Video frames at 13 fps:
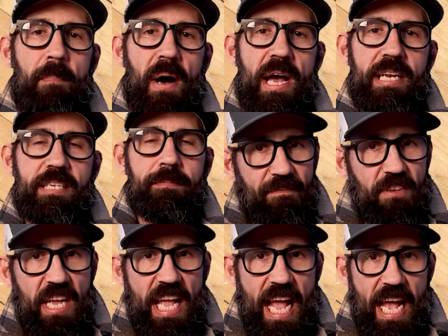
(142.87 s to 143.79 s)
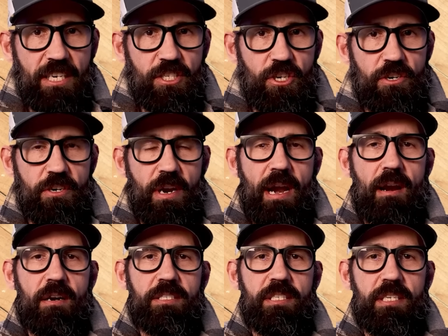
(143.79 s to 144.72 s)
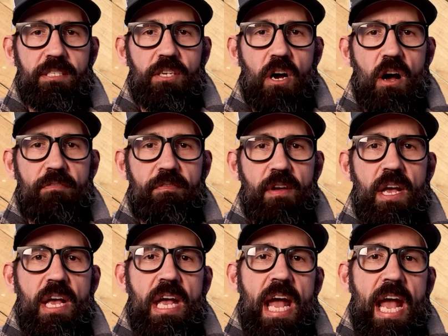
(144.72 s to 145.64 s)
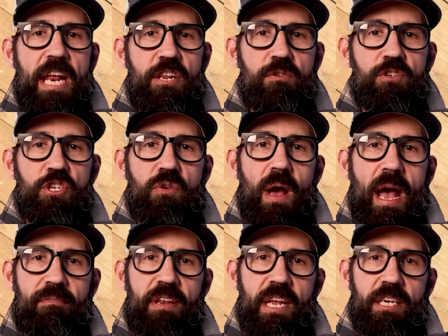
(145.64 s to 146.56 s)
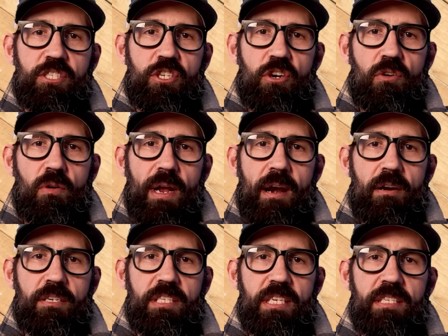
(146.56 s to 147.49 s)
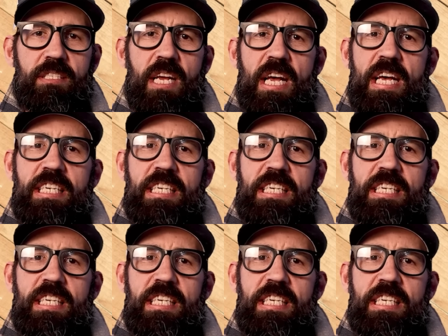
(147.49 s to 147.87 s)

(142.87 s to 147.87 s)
But if you can't turn your air assist off and you do have an external air assist,